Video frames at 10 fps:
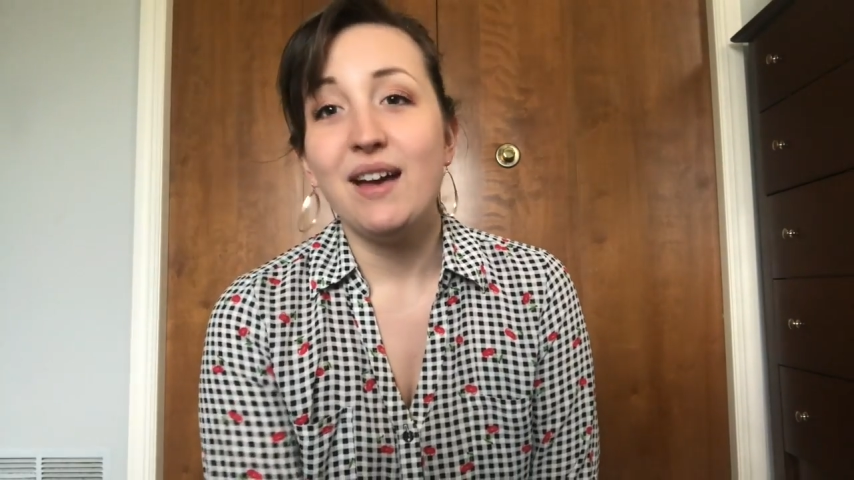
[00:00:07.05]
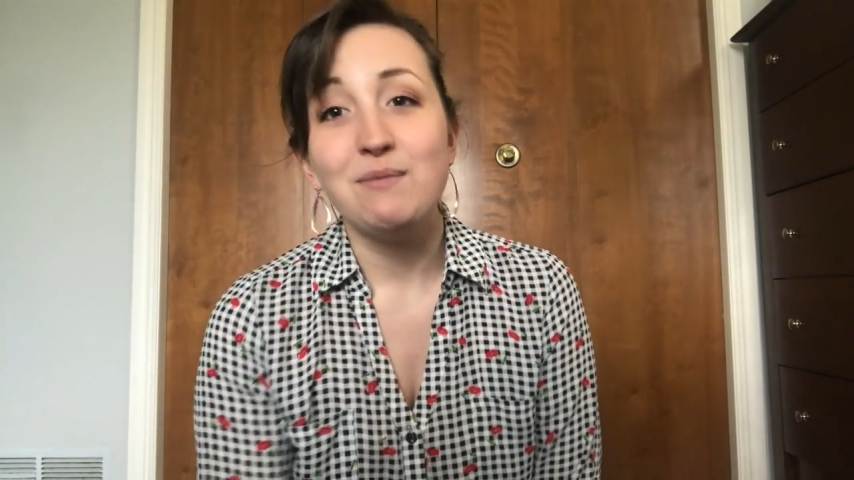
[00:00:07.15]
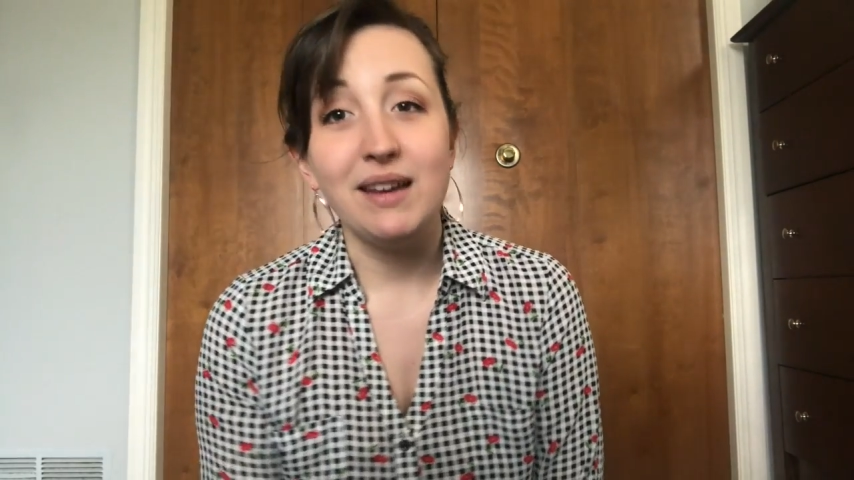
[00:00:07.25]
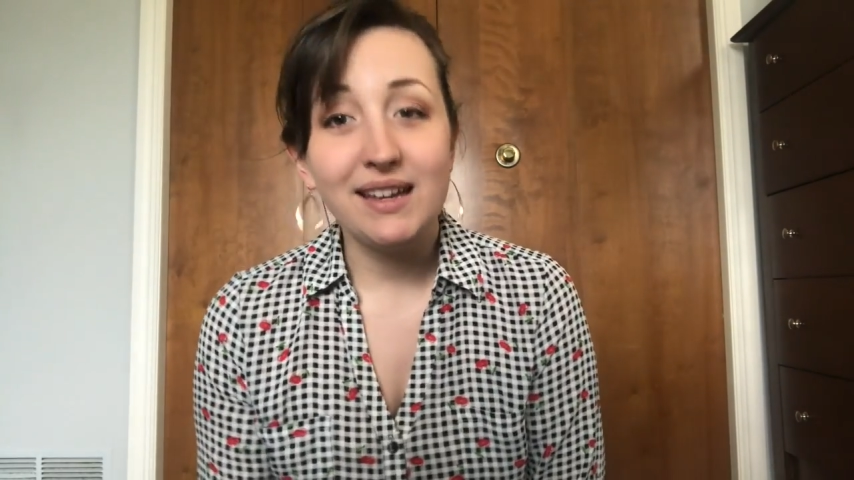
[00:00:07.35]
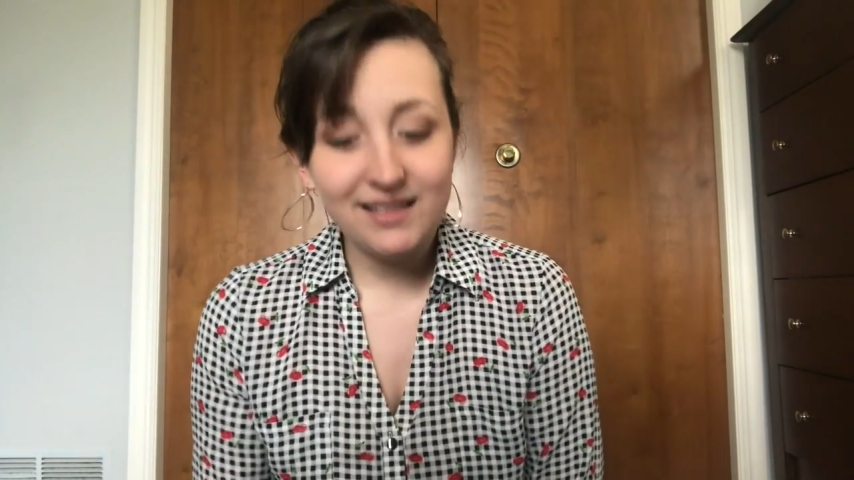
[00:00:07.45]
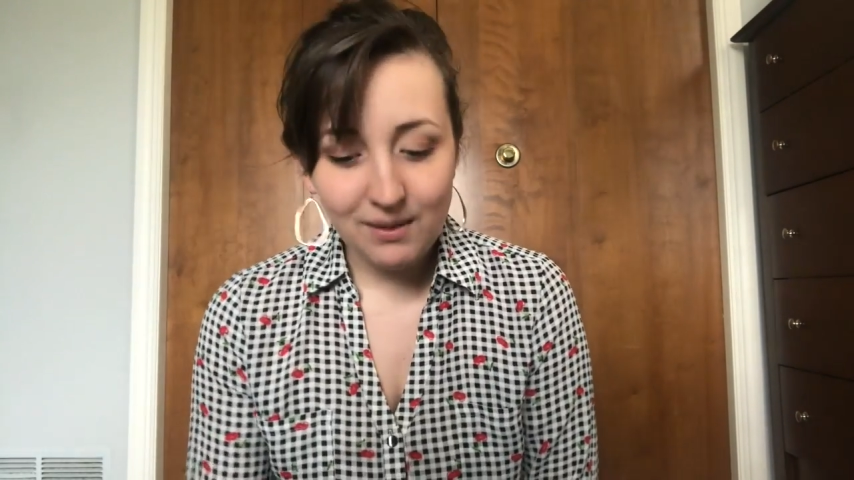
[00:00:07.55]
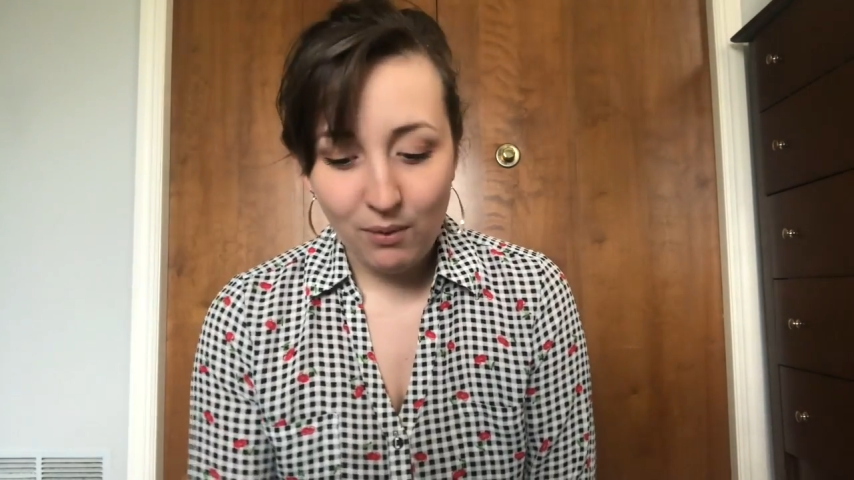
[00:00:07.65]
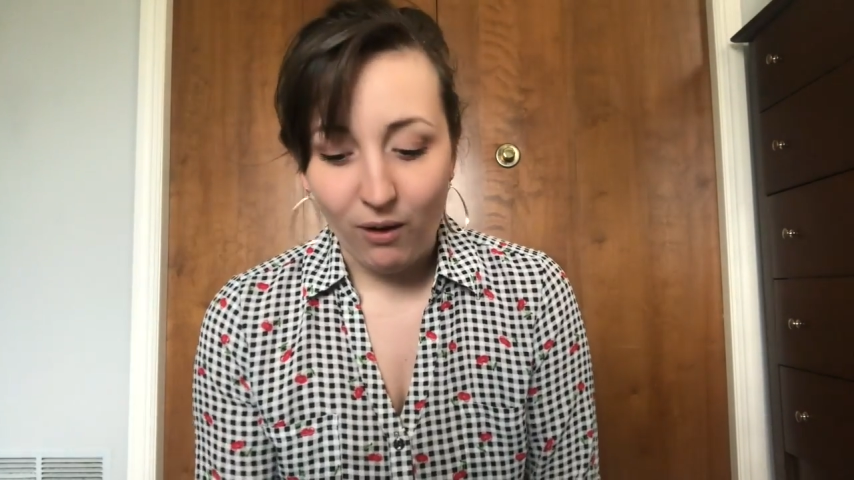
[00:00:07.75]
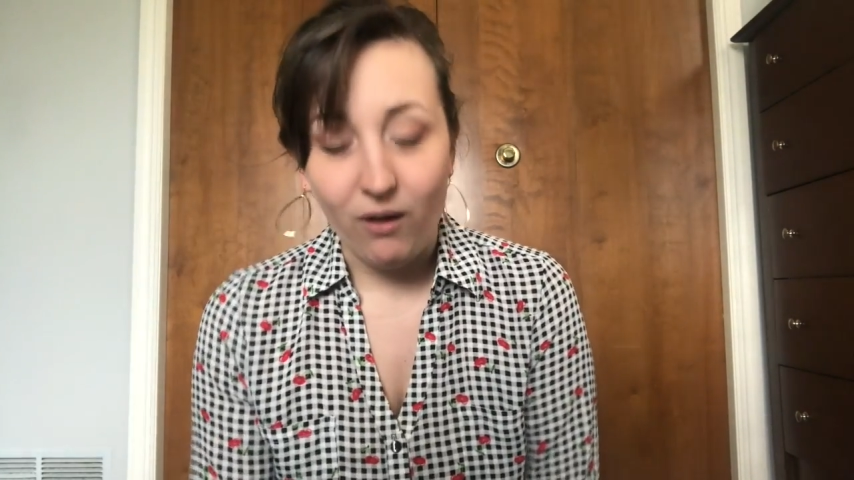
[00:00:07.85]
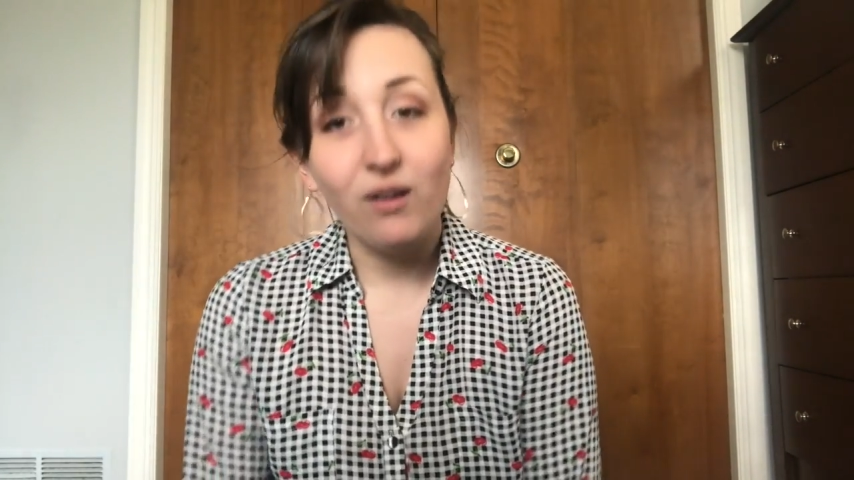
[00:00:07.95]
making them
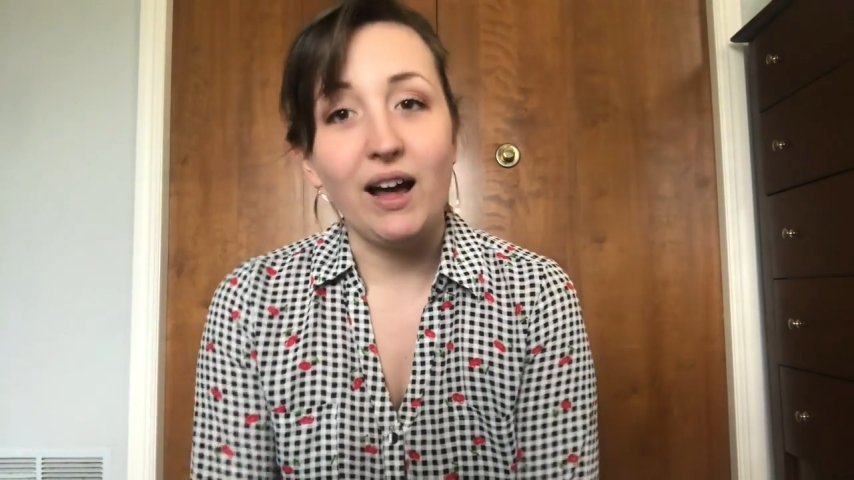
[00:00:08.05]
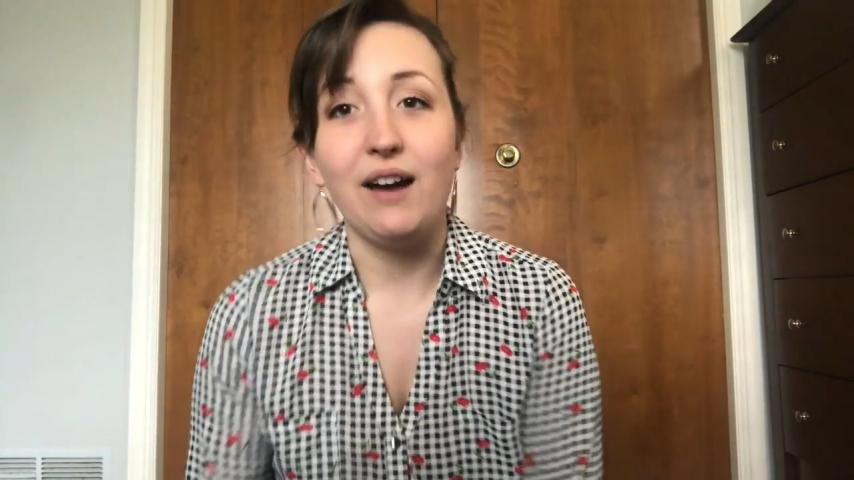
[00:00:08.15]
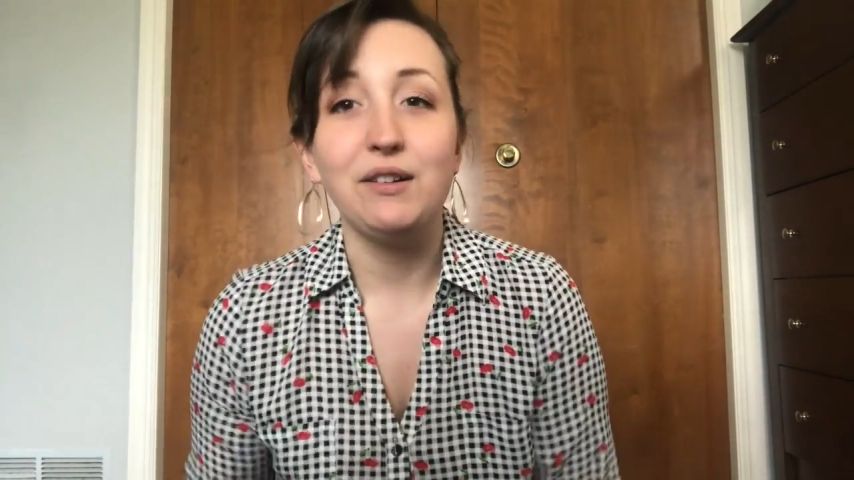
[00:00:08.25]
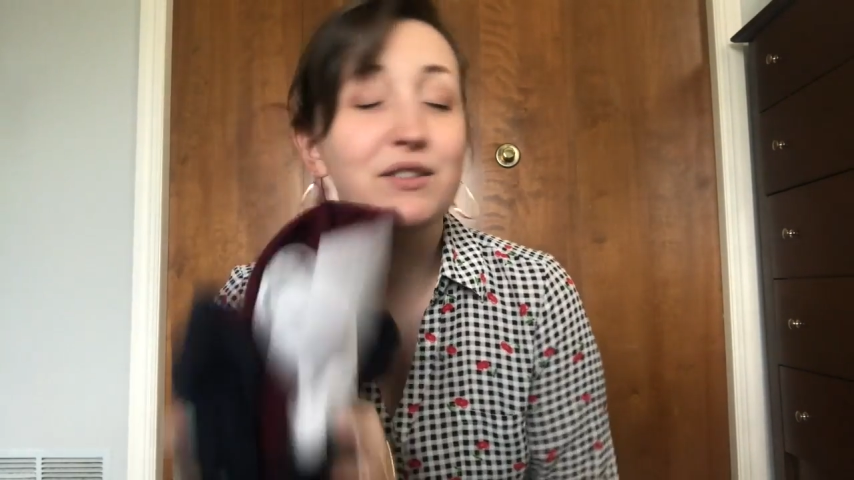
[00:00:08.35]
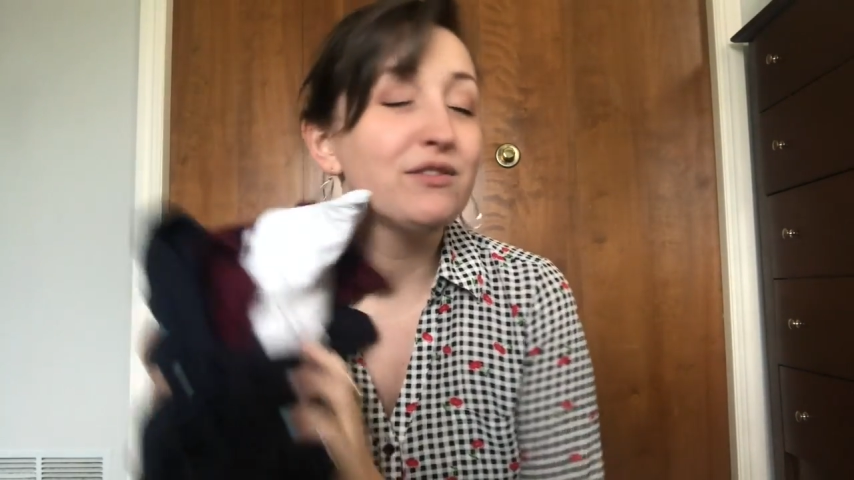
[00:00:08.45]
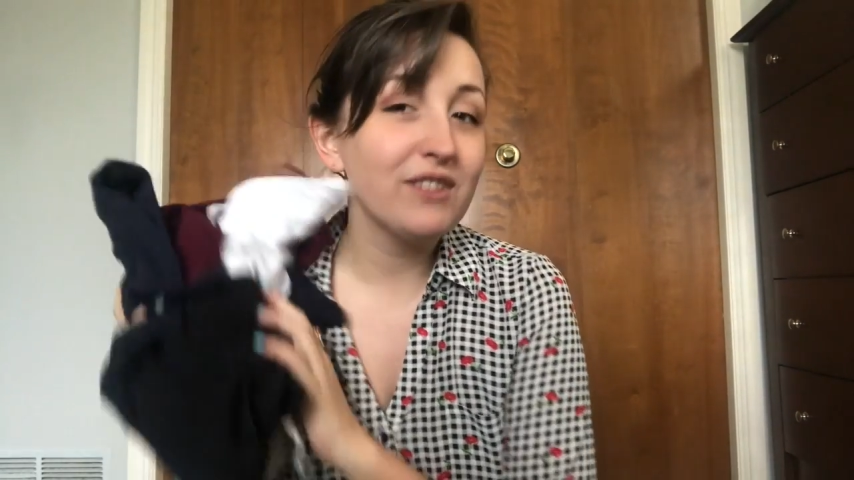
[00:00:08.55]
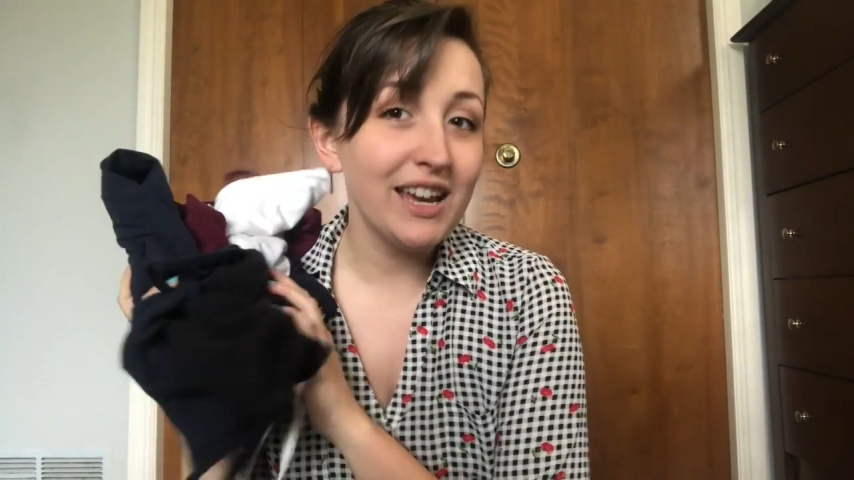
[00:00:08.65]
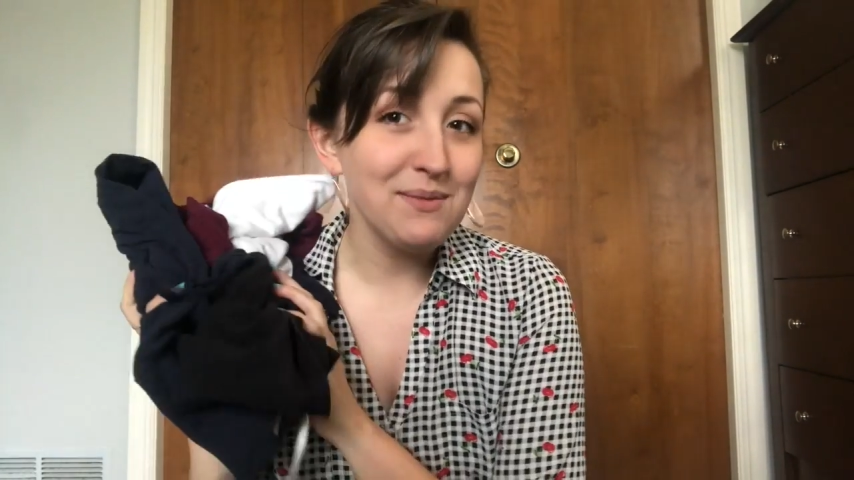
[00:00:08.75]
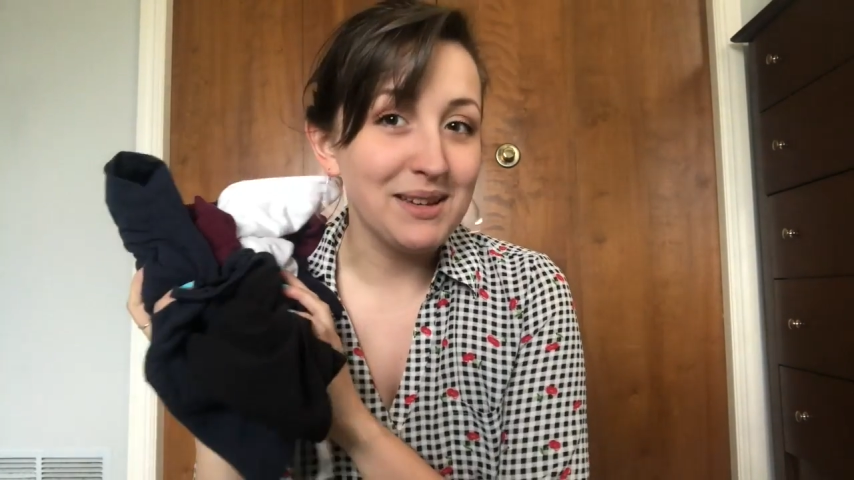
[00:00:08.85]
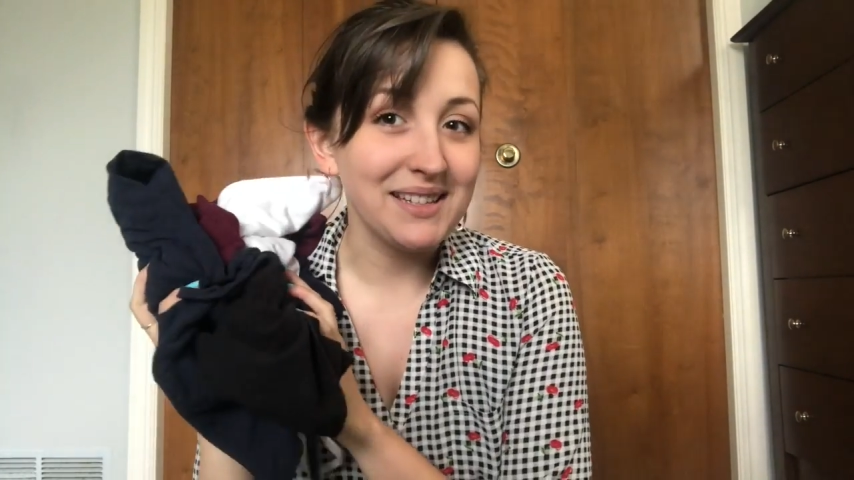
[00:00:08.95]
all out of
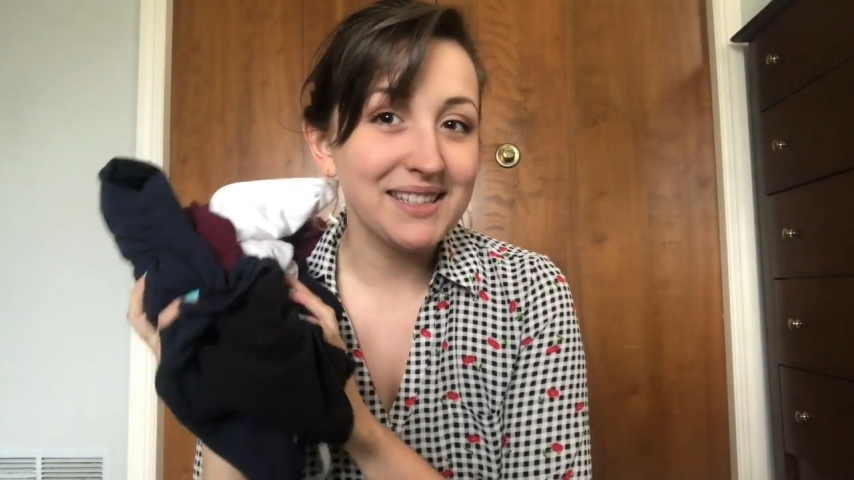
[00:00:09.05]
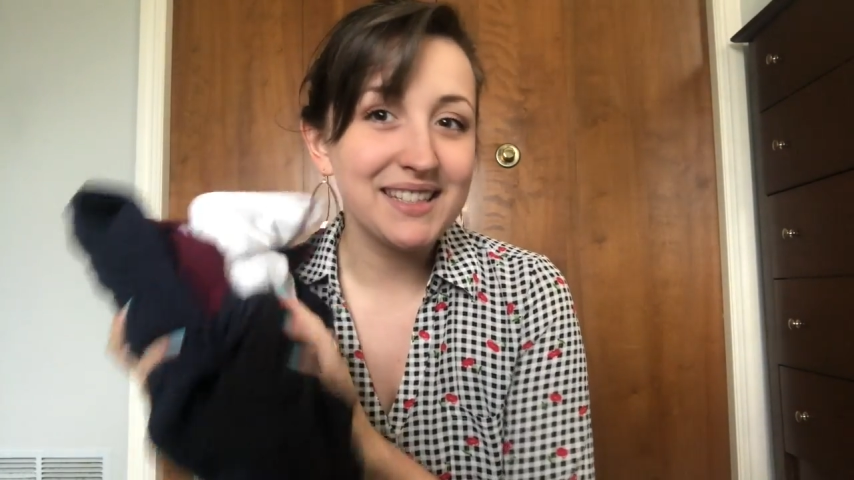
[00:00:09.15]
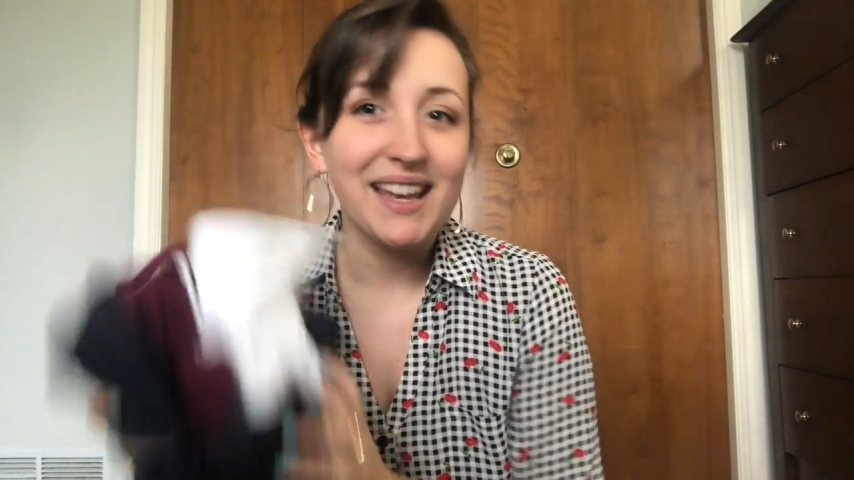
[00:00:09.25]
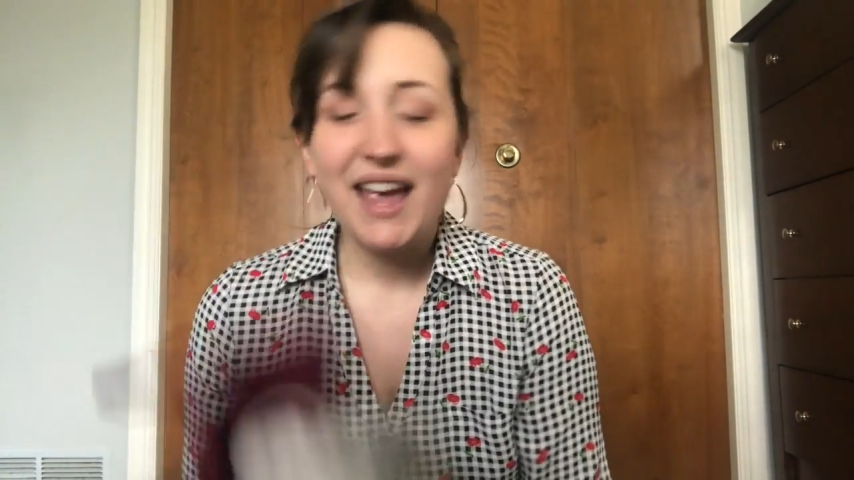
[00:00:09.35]
camis.